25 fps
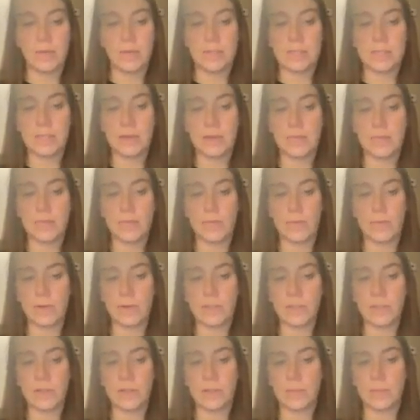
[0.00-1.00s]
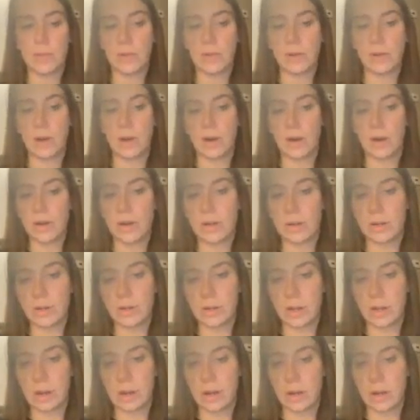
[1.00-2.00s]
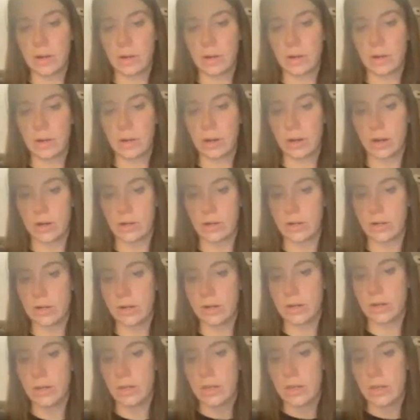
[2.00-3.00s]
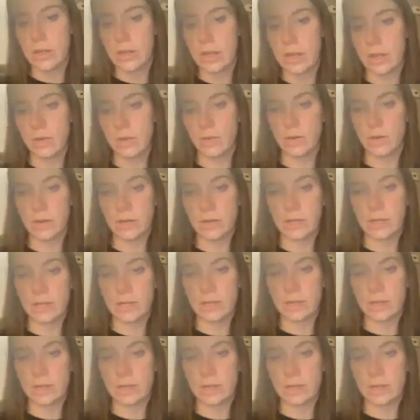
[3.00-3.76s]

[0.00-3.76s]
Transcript: you can see that force, you had to pull harder and harder and harder in order to